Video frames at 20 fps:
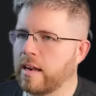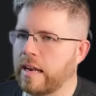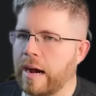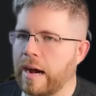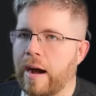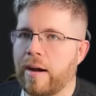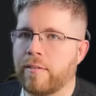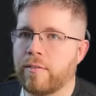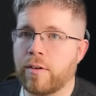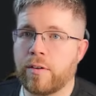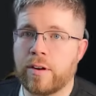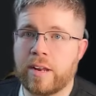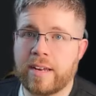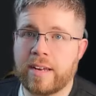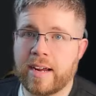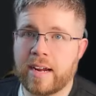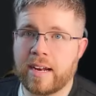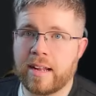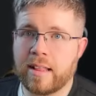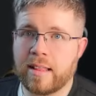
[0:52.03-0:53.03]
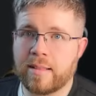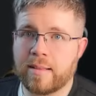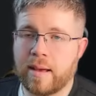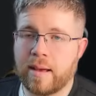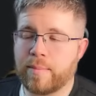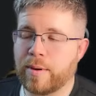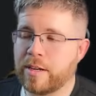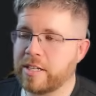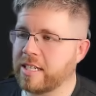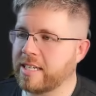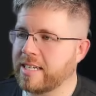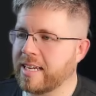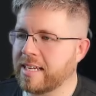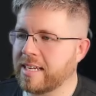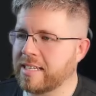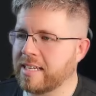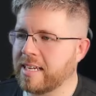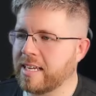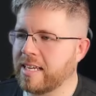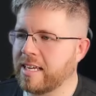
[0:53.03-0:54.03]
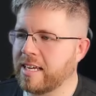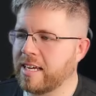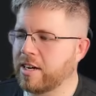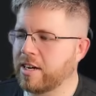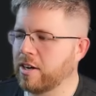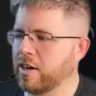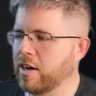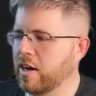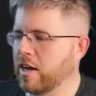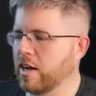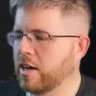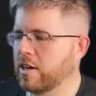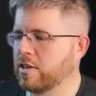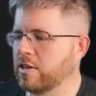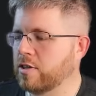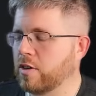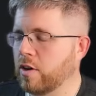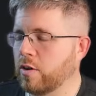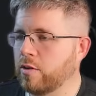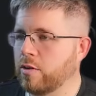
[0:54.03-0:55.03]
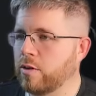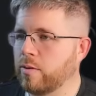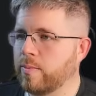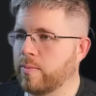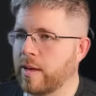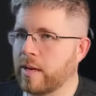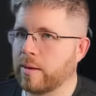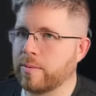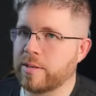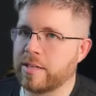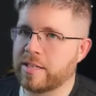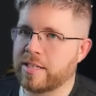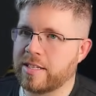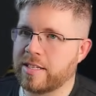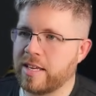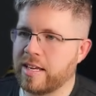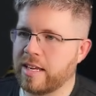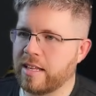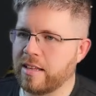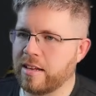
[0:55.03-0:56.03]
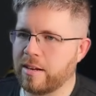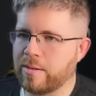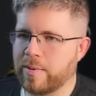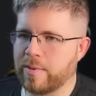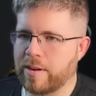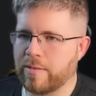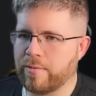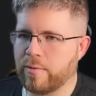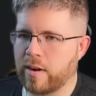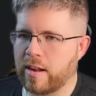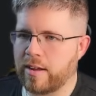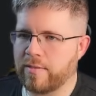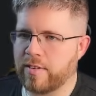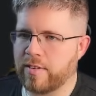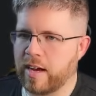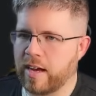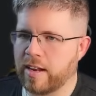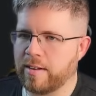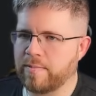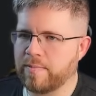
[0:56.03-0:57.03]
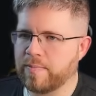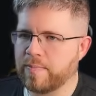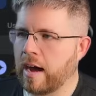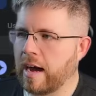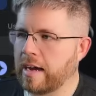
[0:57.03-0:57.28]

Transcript: Now I've already done a, a bunch of testing here, so you'll be able to see a little bit of what I've done.